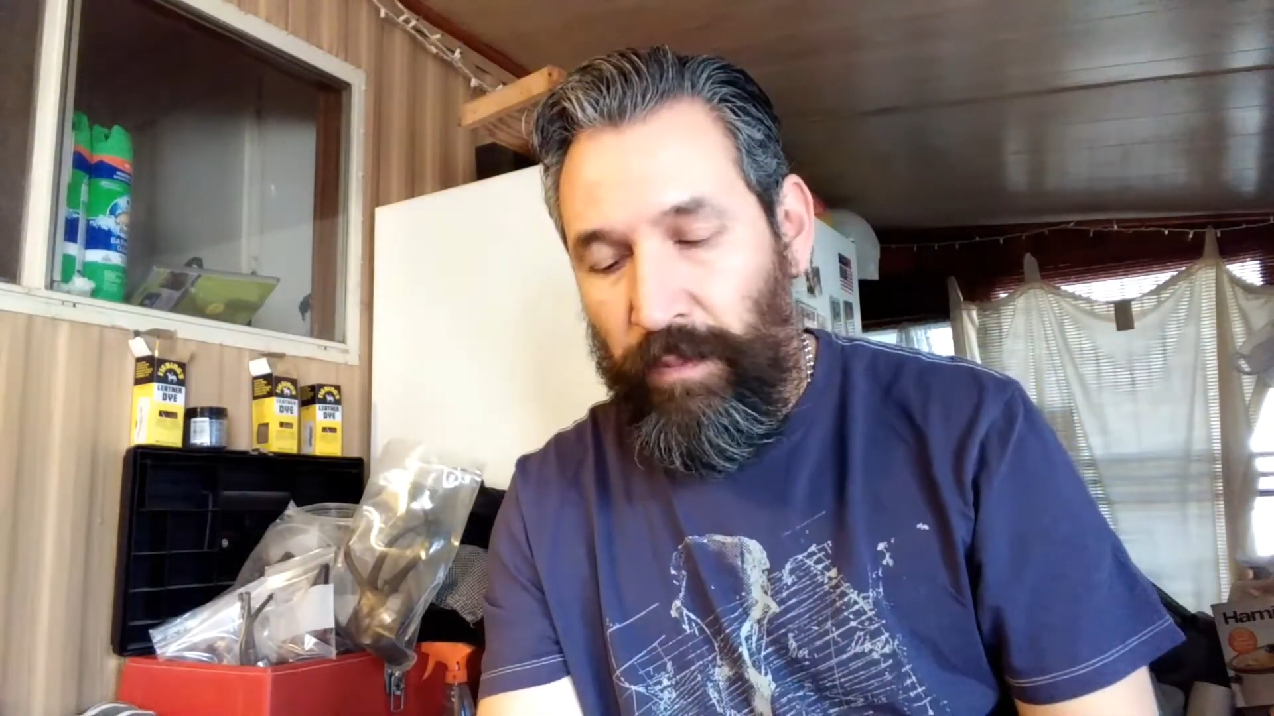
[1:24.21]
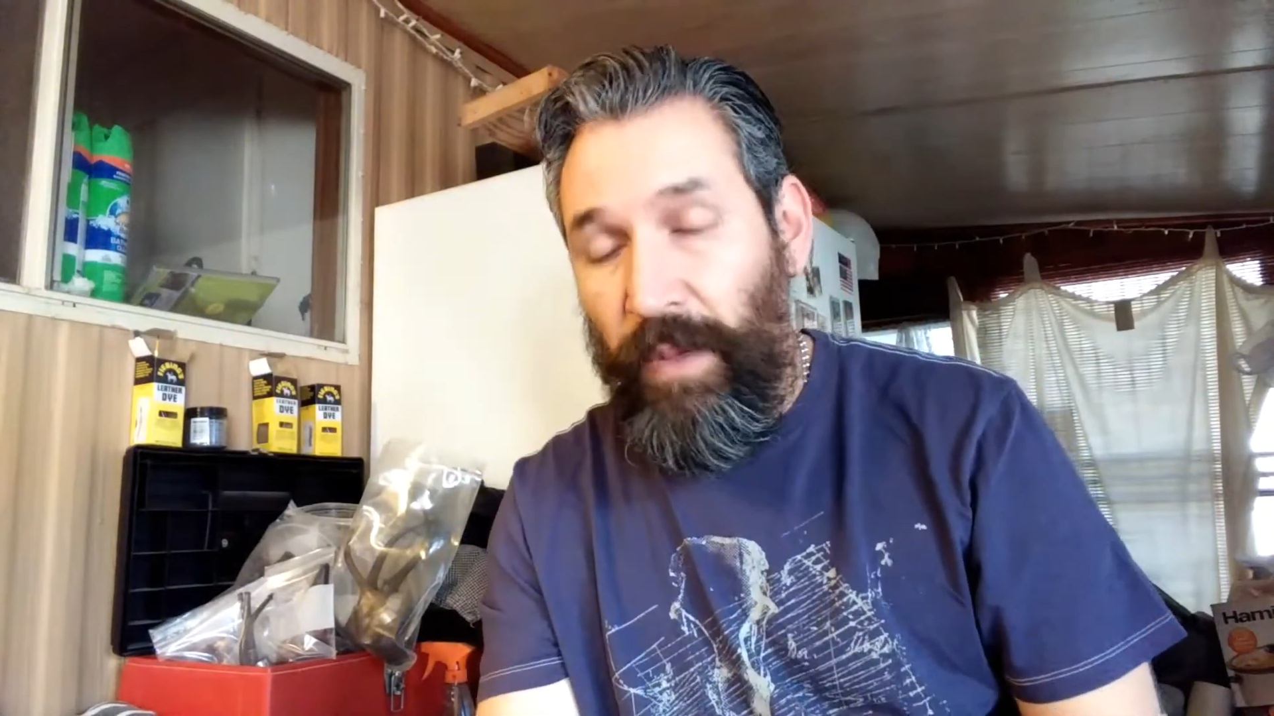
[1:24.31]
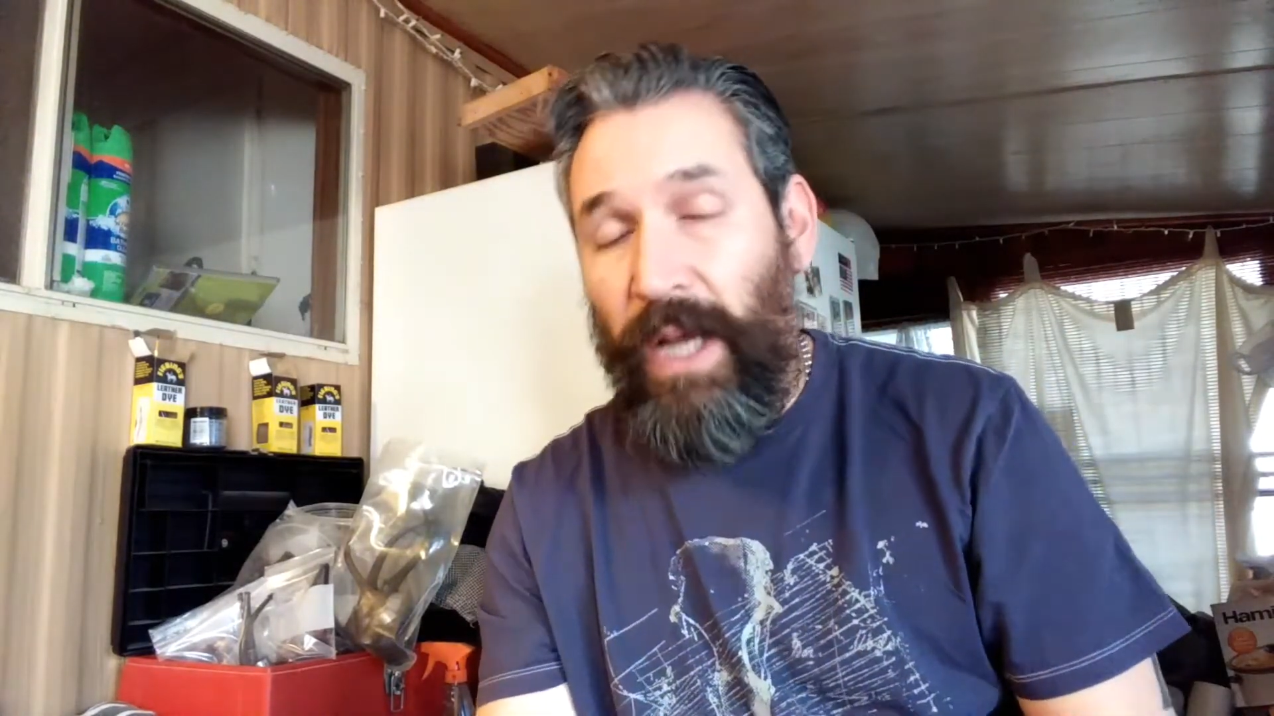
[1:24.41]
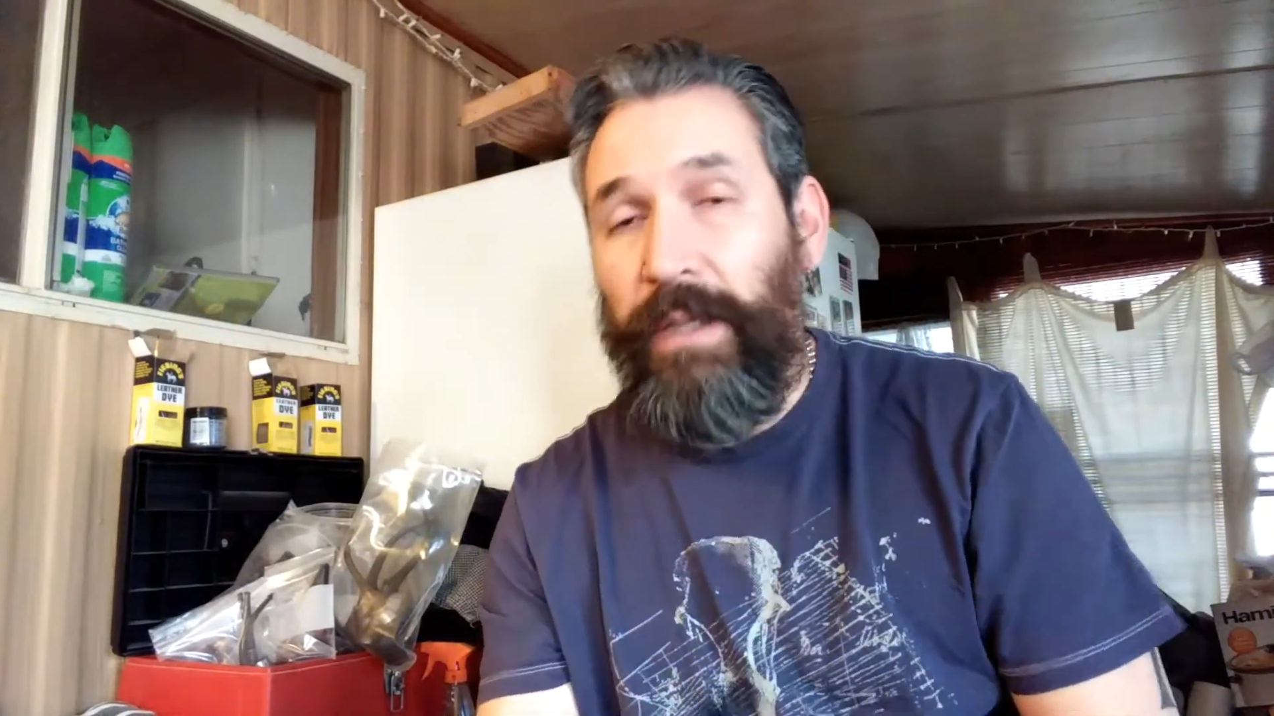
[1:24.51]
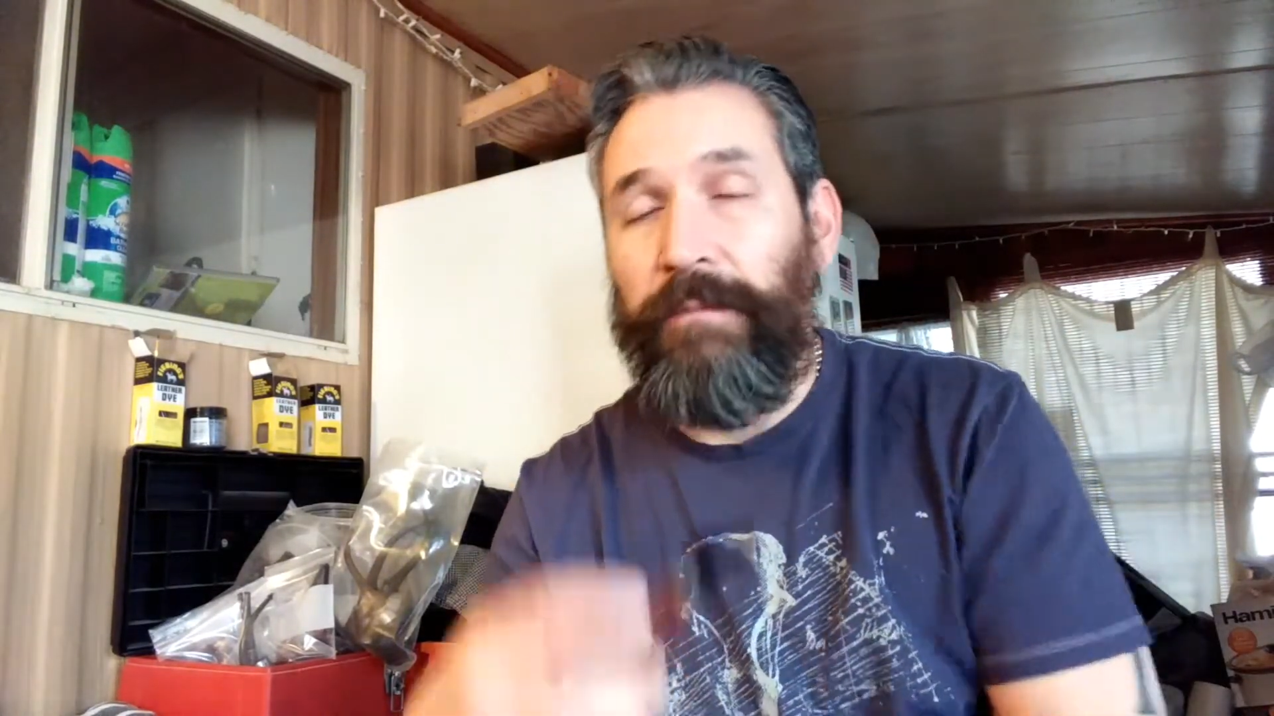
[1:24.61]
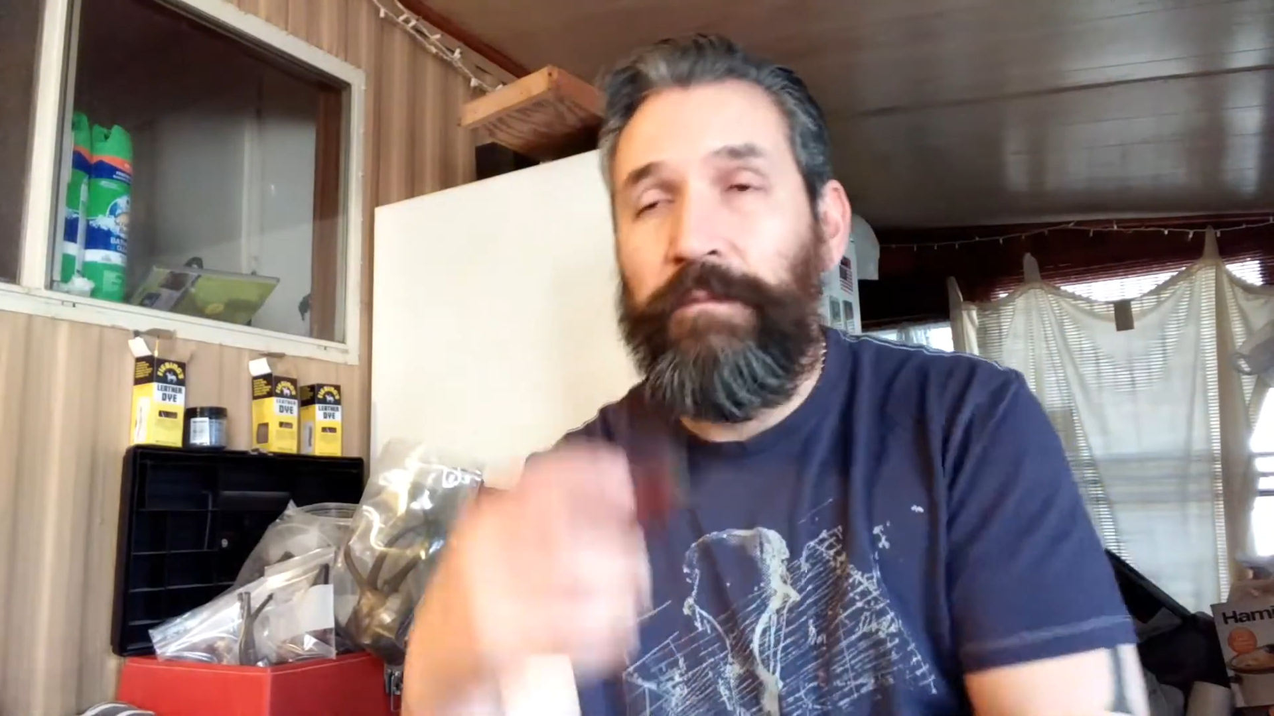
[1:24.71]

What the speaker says: but